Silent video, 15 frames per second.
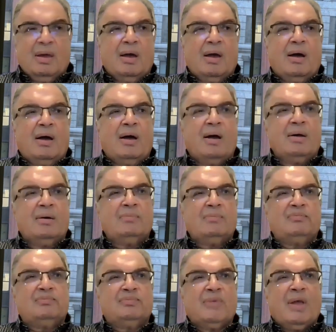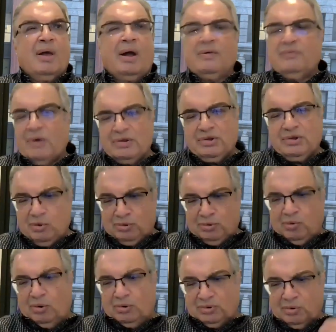I want you to
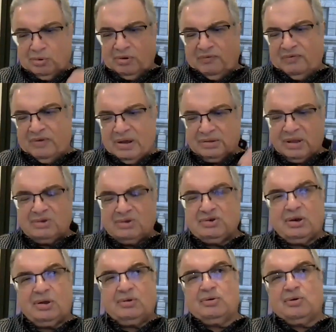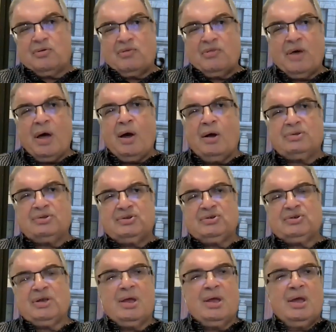also reflect and share your
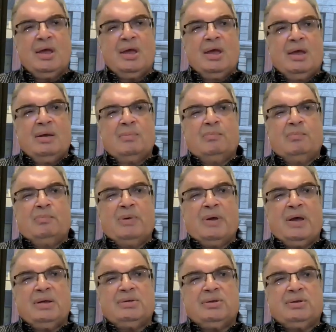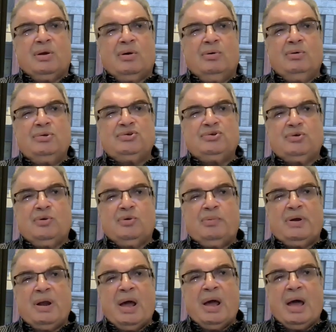thoughts, but also
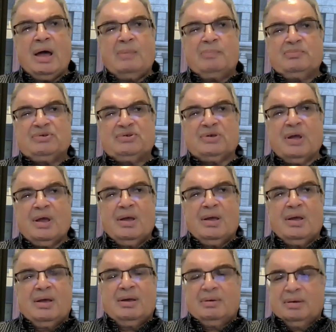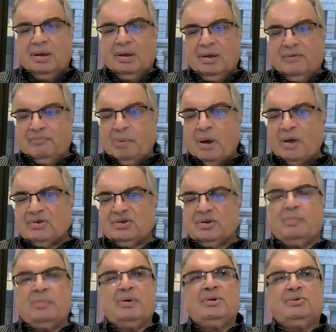perhaps, if
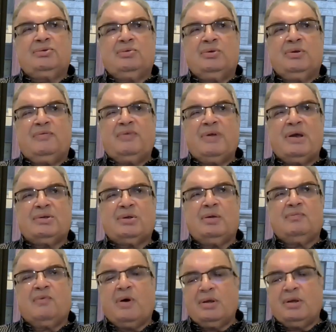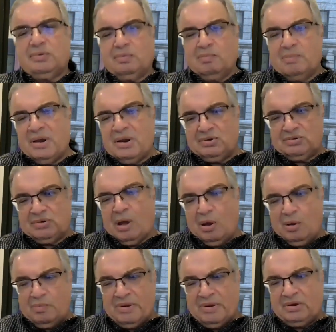possible, to reflect on
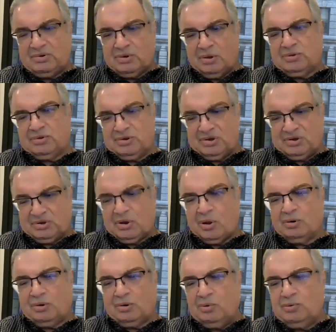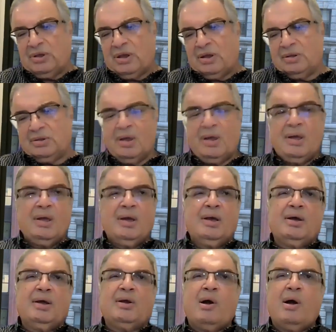how Mehrzad just concluded
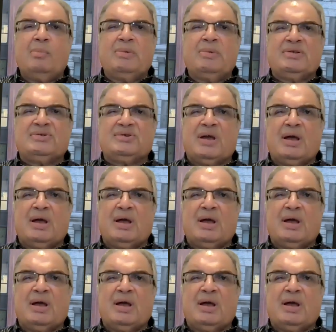her comments,